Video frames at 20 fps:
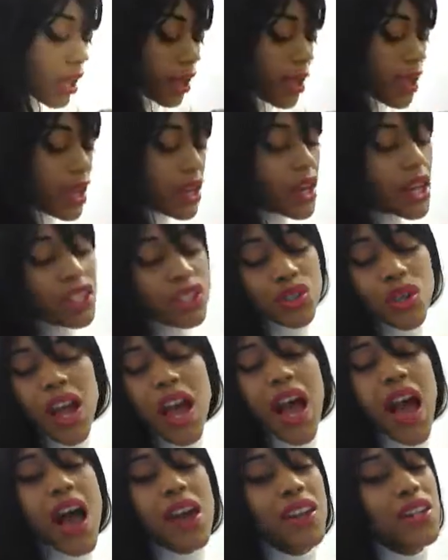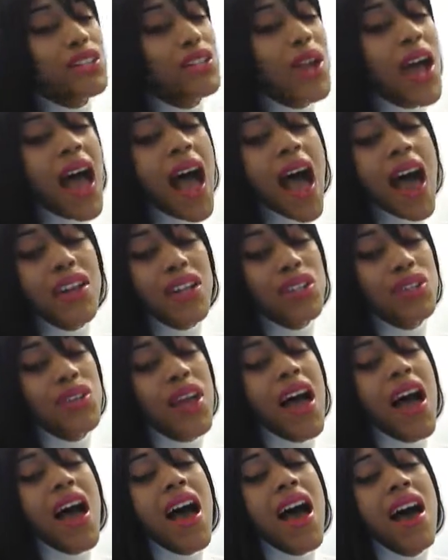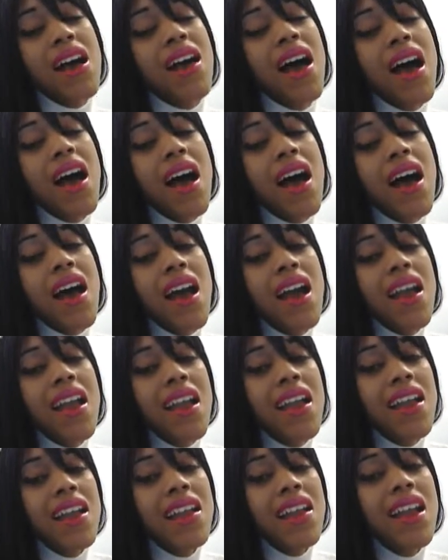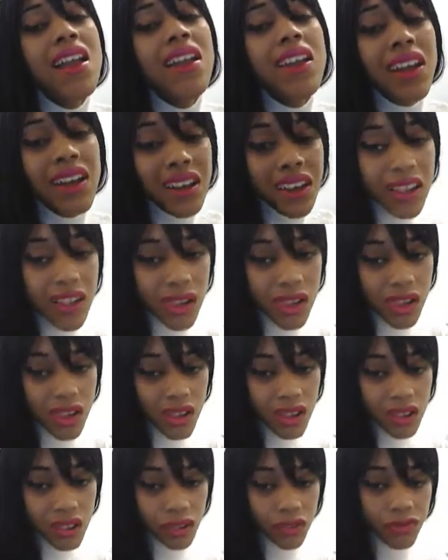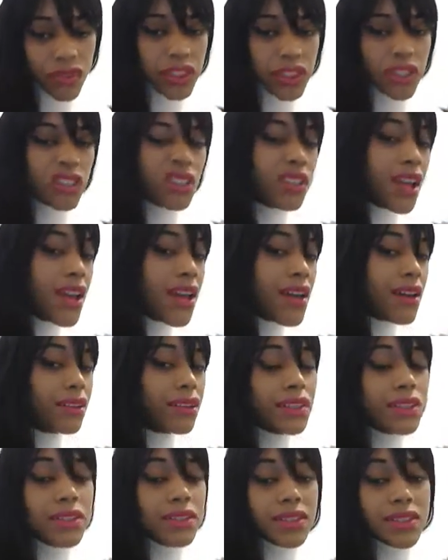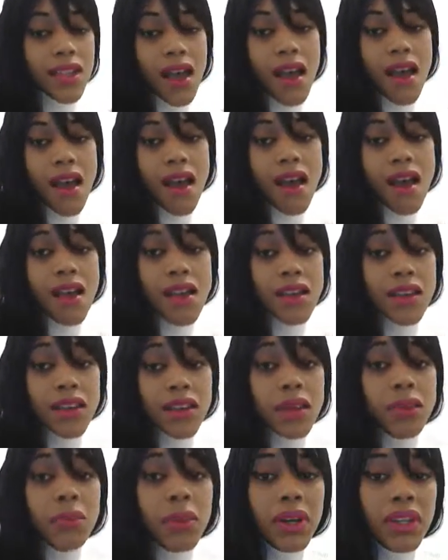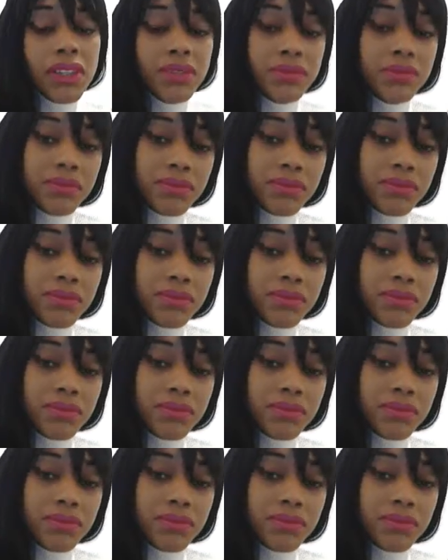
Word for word: And I tried and tried and tried to figure it out this time.